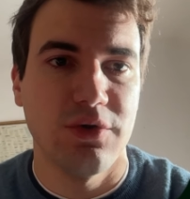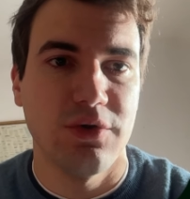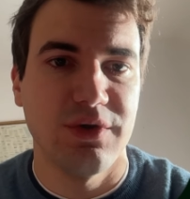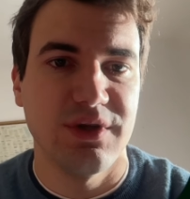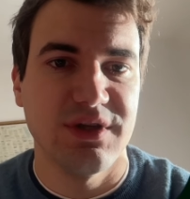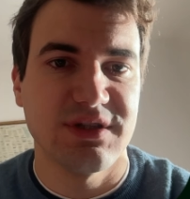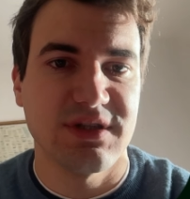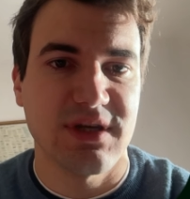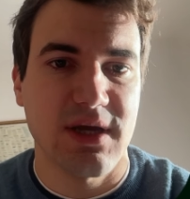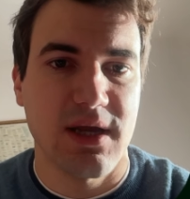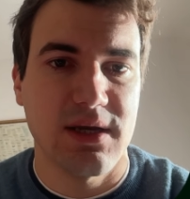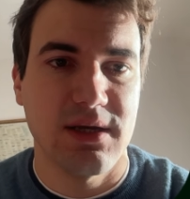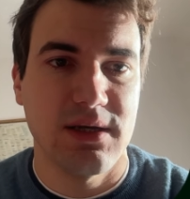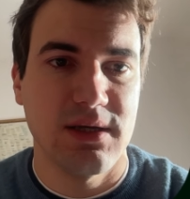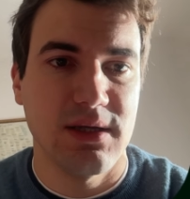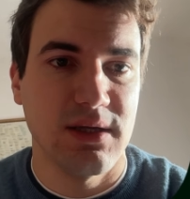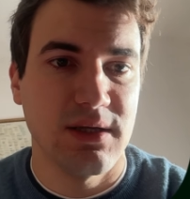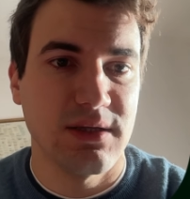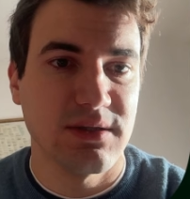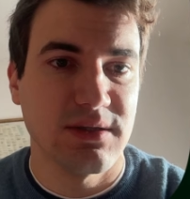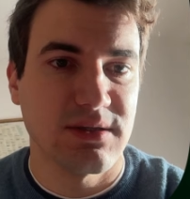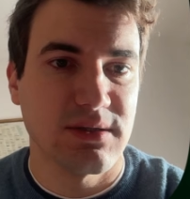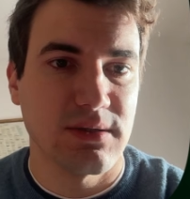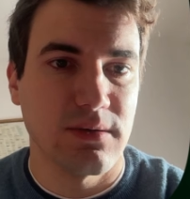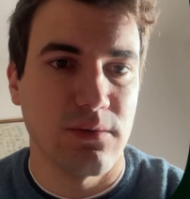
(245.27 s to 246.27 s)
on the
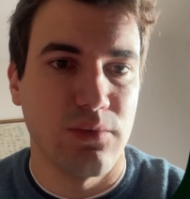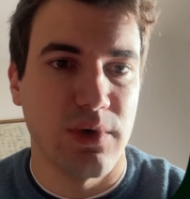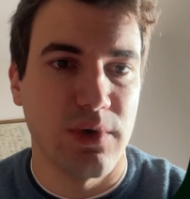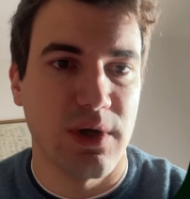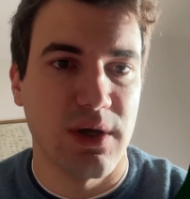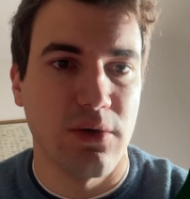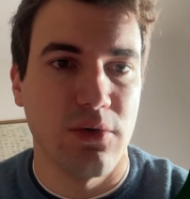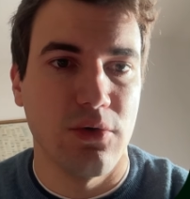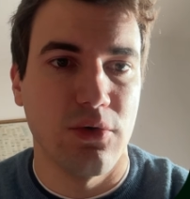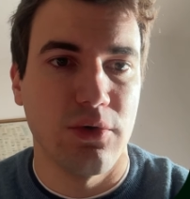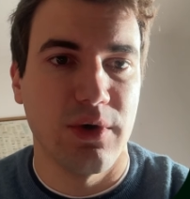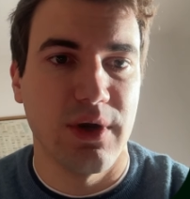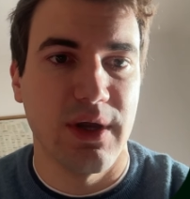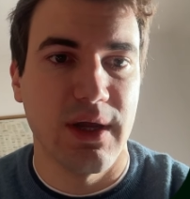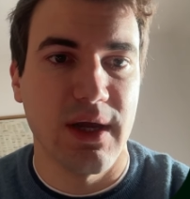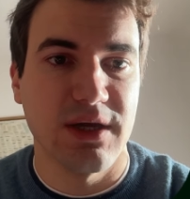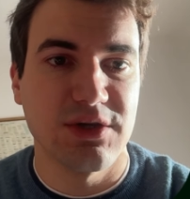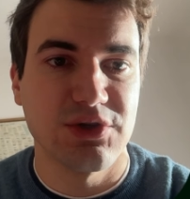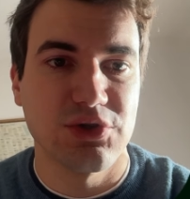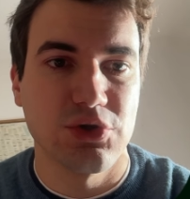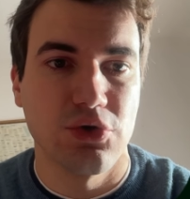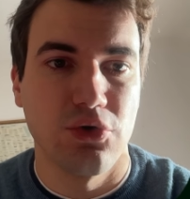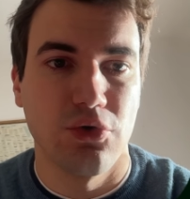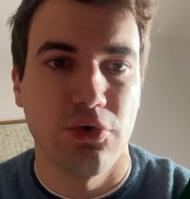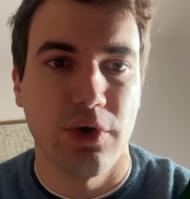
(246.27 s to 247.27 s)
settings, we can go on AI
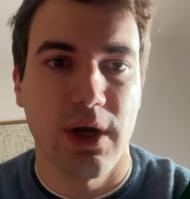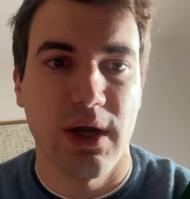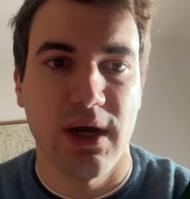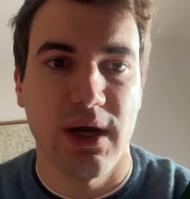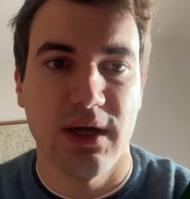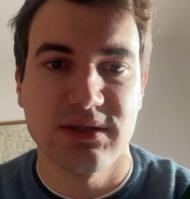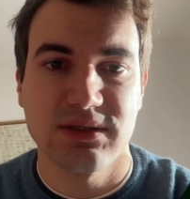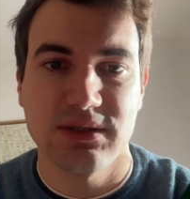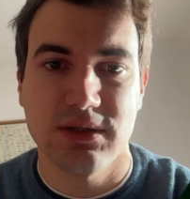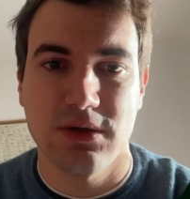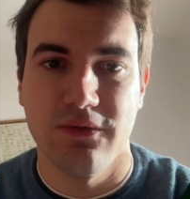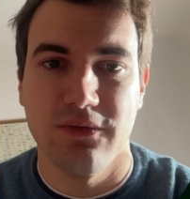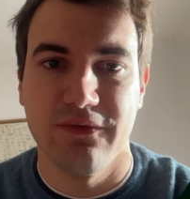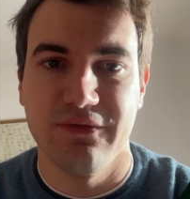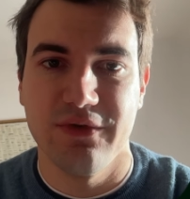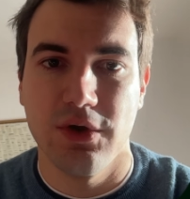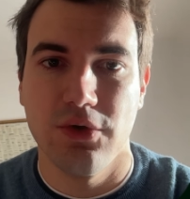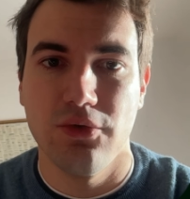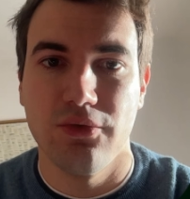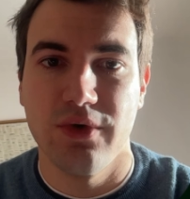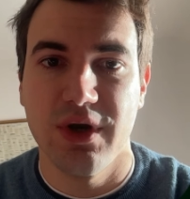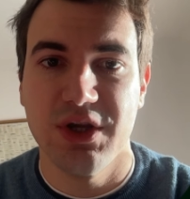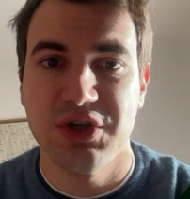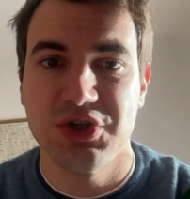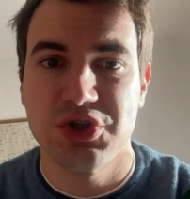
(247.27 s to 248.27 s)
shortcuts,
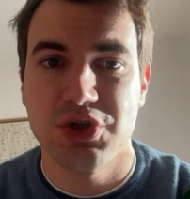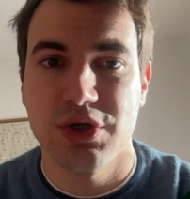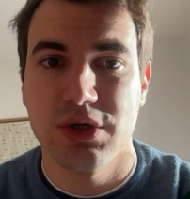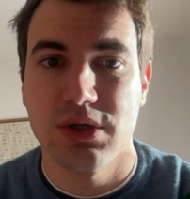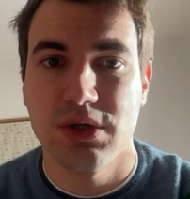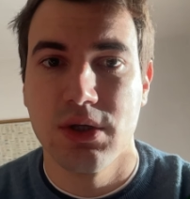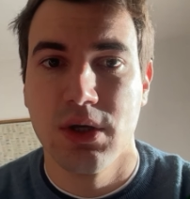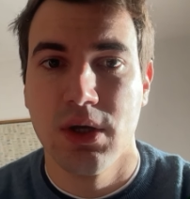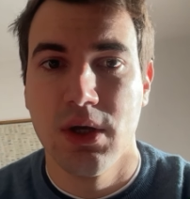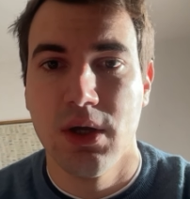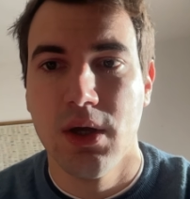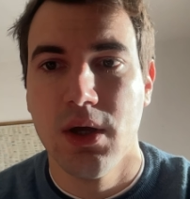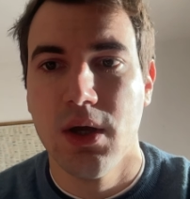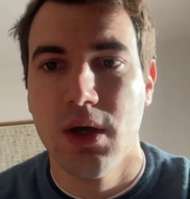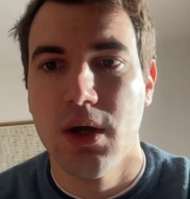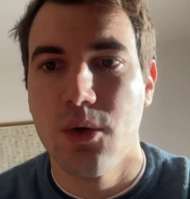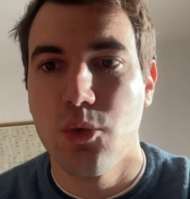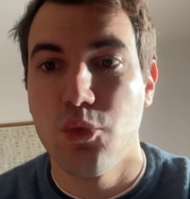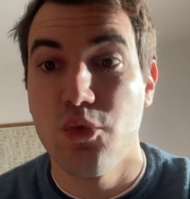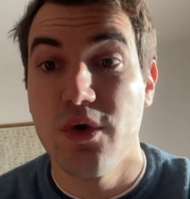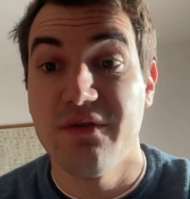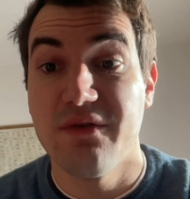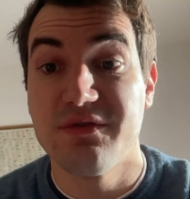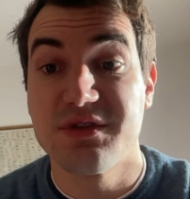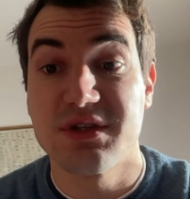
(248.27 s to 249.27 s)
configuration.
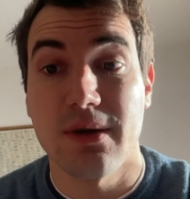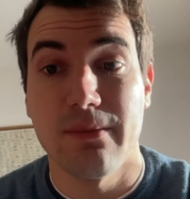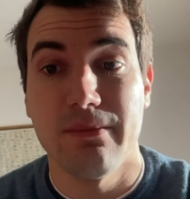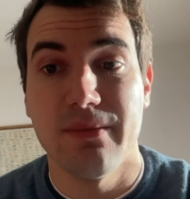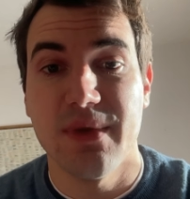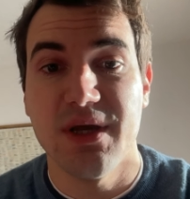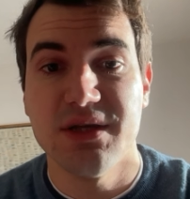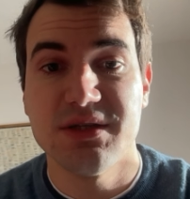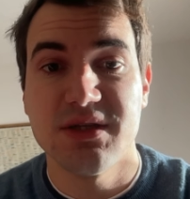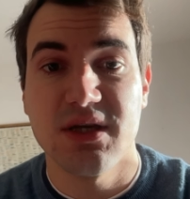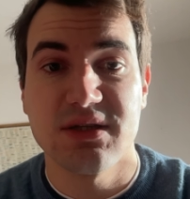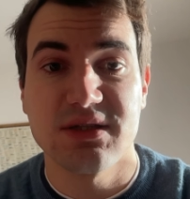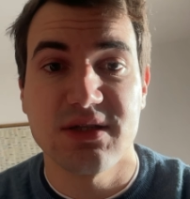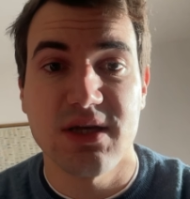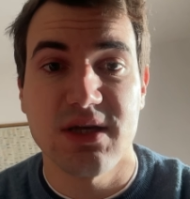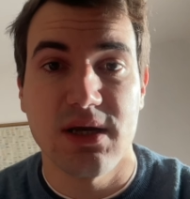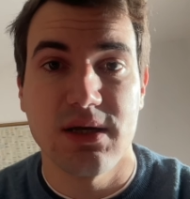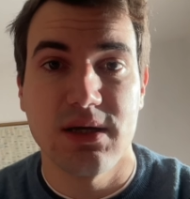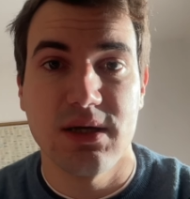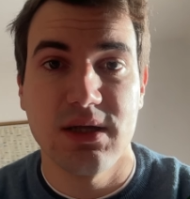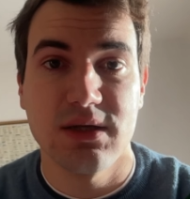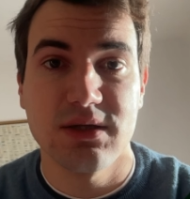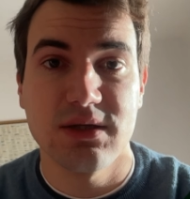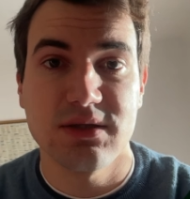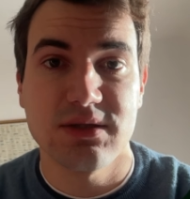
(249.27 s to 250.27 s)
We have some basic
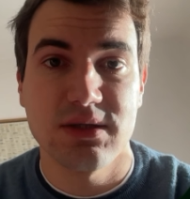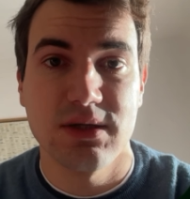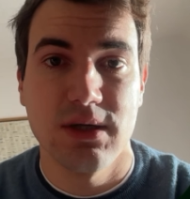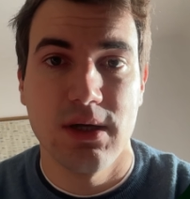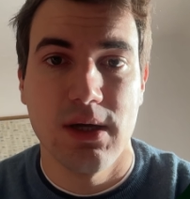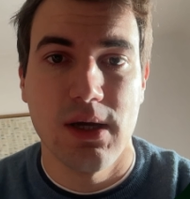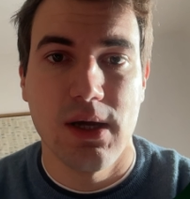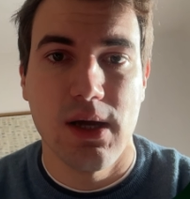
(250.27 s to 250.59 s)
settings.